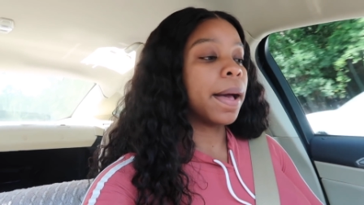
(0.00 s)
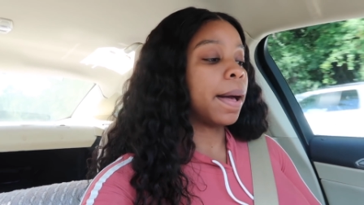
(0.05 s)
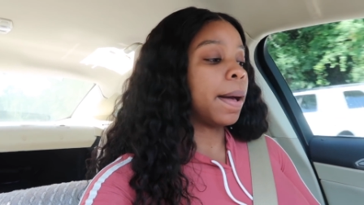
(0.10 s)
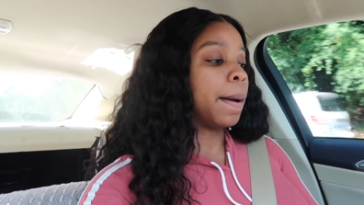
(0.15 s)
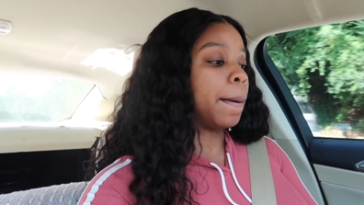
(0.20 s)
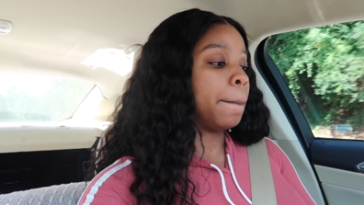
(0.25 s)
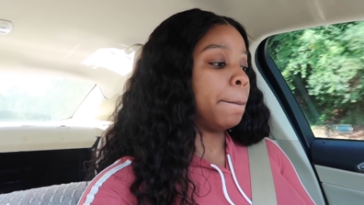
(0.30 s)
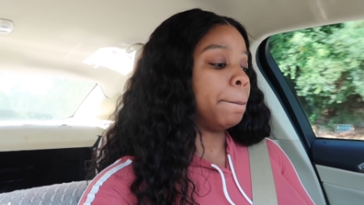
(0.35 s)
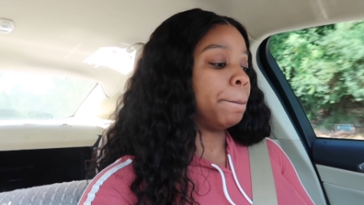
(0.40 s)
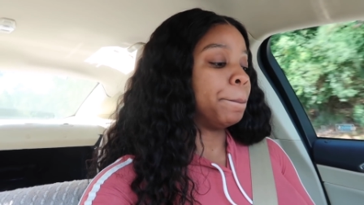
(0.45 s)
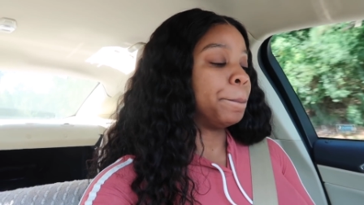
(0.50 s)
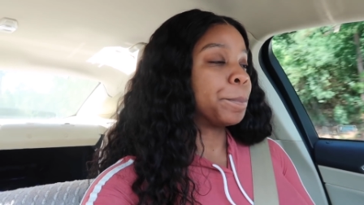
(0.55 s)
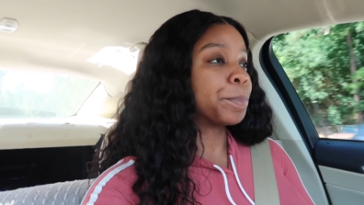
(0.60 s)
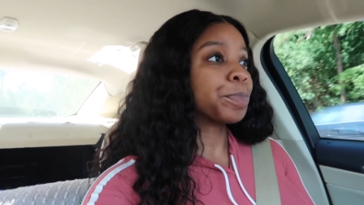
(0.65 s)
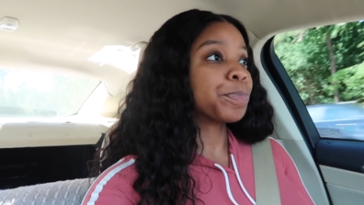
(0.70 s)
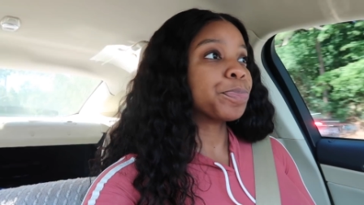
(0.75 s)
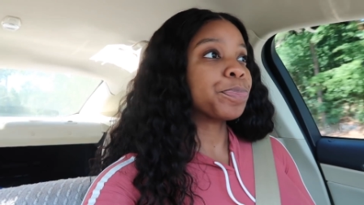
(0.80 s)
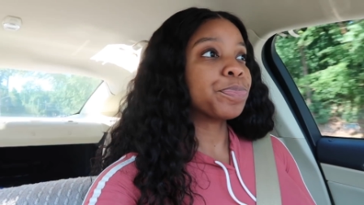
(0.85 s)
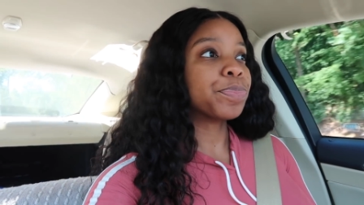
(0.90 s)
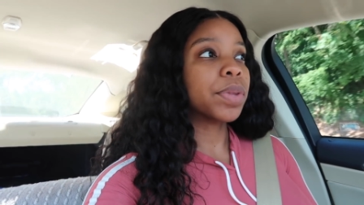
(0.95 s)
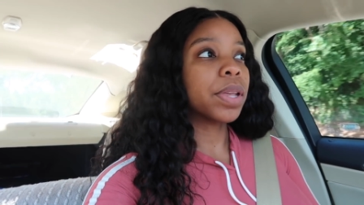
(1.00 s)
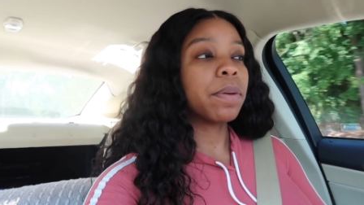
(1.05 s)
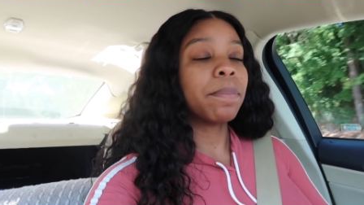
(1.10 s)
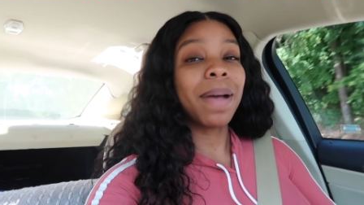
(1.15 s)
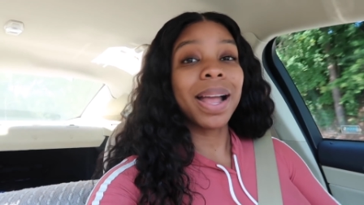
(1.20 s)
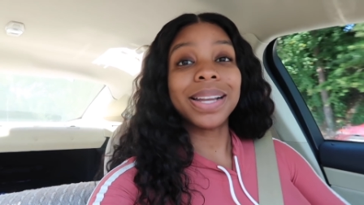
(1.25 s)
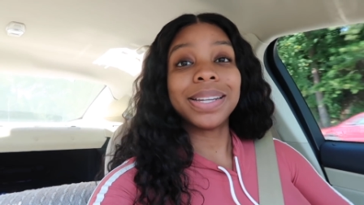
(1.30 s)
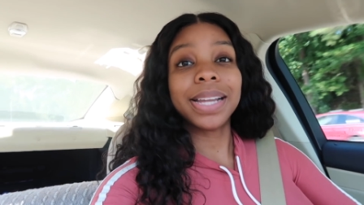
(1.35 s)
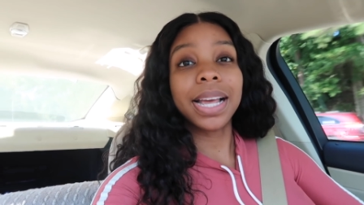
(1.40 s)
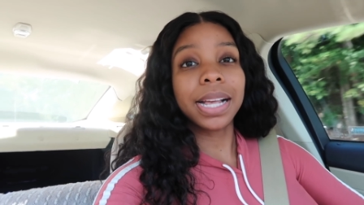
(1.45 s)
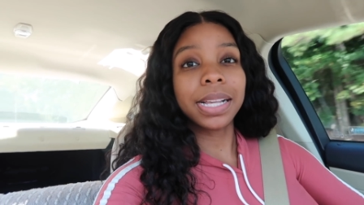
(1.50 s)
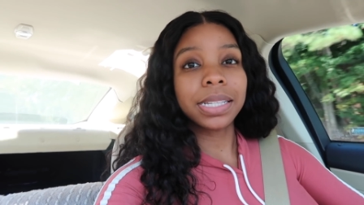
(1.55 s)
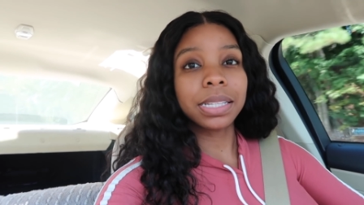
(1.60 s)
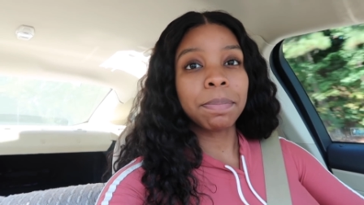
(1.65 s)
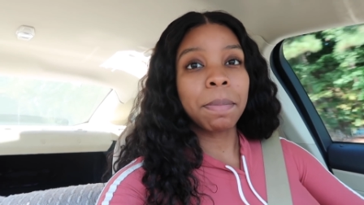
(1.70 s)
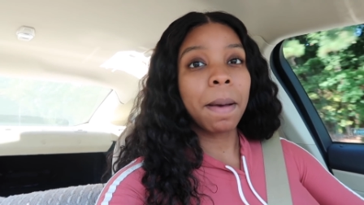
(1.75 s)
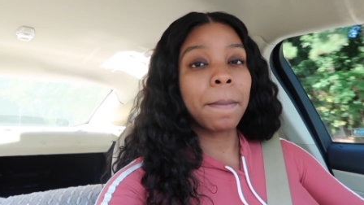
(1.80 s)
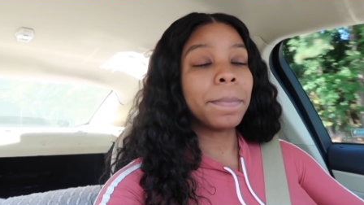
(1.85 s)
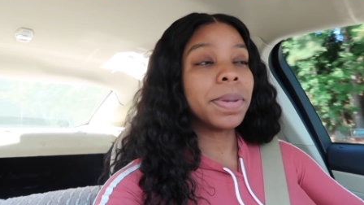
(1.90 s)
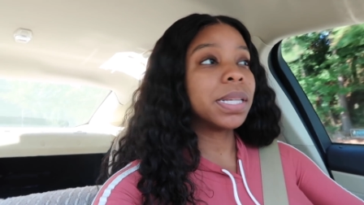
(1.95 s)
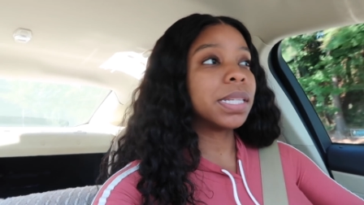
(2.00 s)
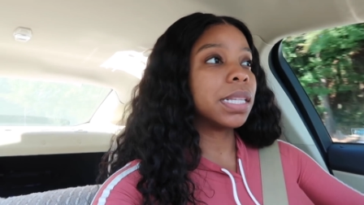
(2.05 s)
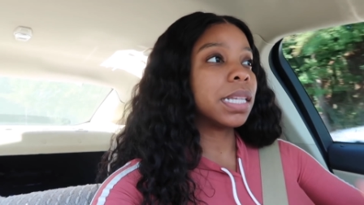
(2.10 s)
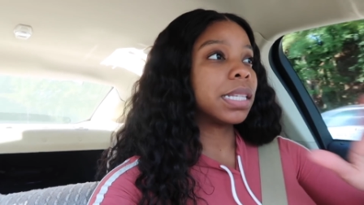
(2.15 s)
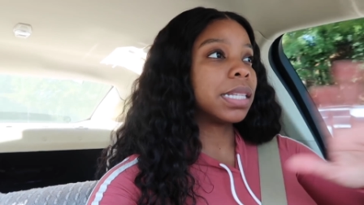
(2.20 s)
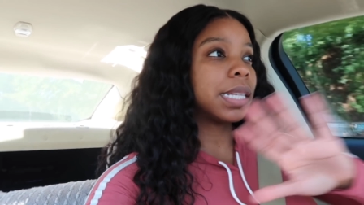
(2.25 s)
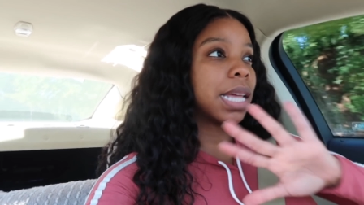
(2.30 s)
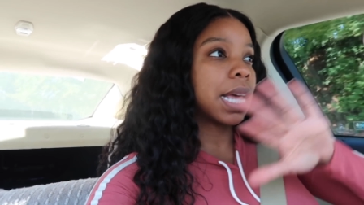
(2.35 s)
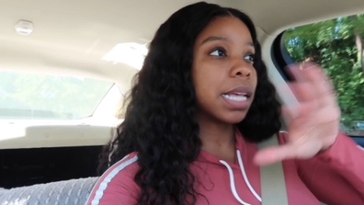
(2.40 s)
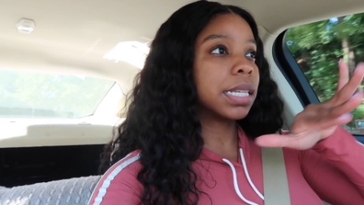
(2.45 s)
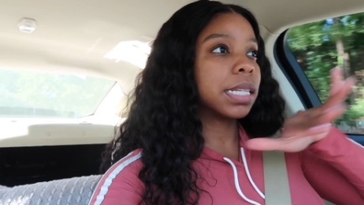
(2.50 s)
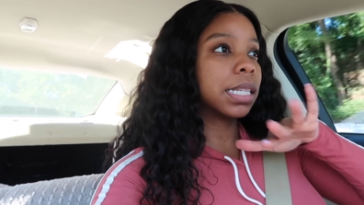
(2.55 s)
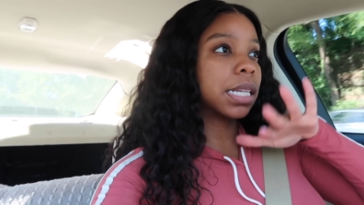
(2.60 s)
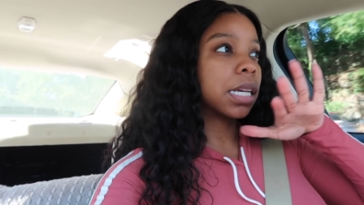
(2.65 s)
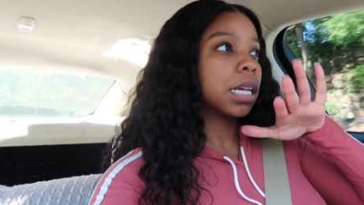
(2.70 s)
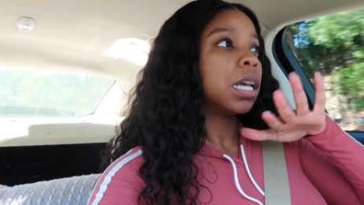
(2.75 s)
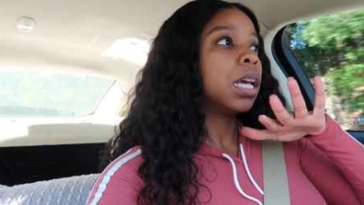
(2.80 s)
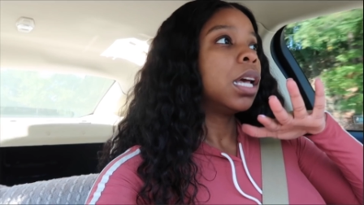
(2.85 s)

um my desk my business desk